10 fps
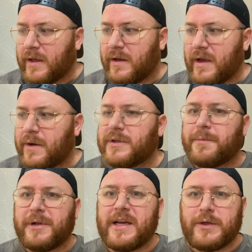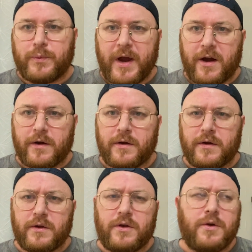it was a place where
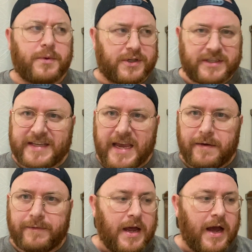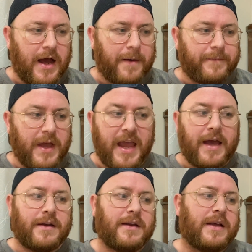you were safe.
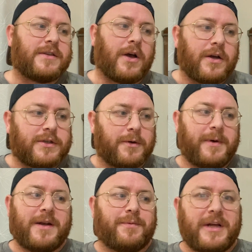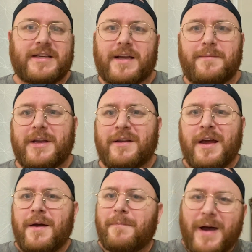And it's also been a place, I mean,
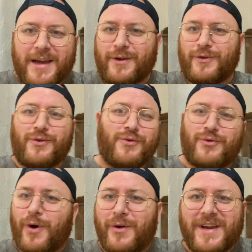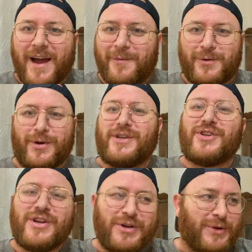my growing up
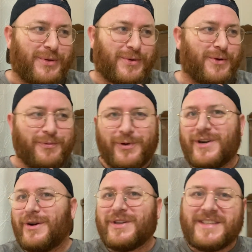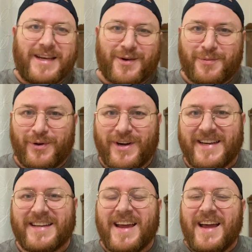Christian youth group would go to Cedar
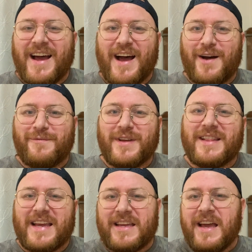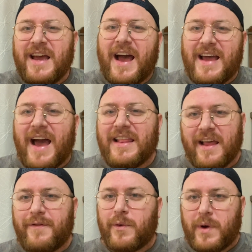Point. I
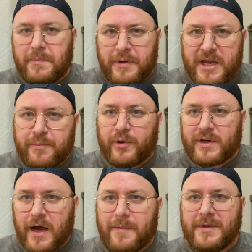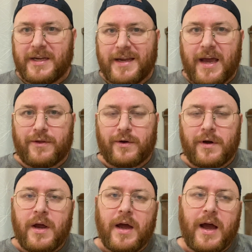love it when people come together,
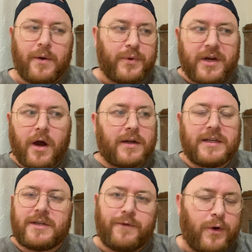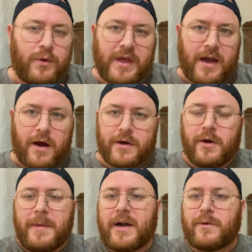regardless of who they are,
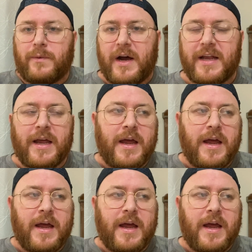no matter what,